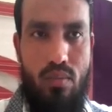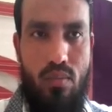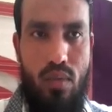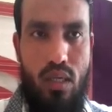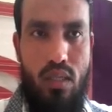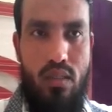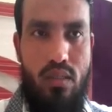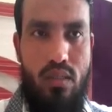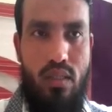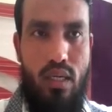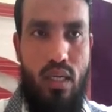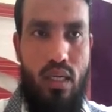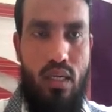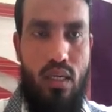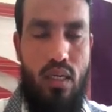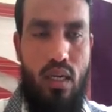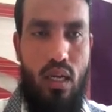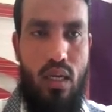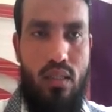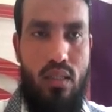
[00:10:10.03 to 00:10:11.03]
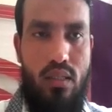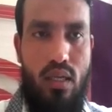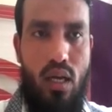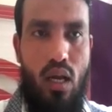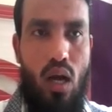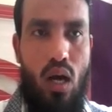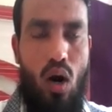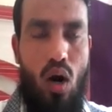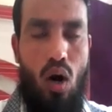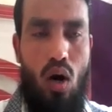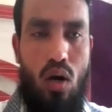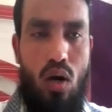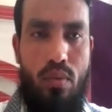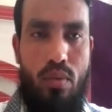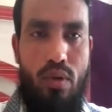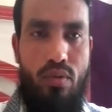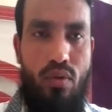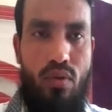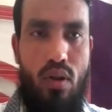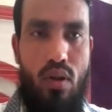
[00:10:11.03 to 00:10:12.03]
but in second glass or
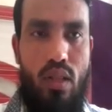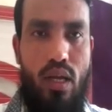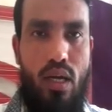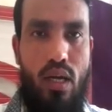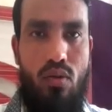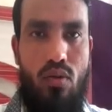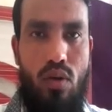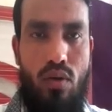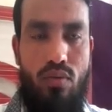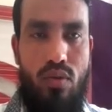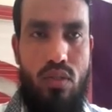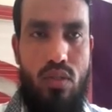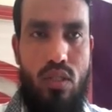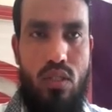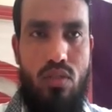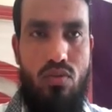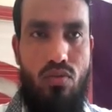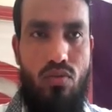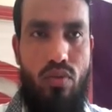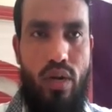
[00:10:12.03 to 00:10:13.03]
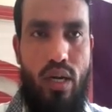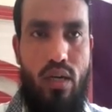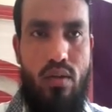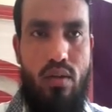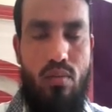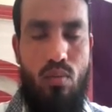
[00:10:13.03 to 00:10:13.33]
before that you have to just weight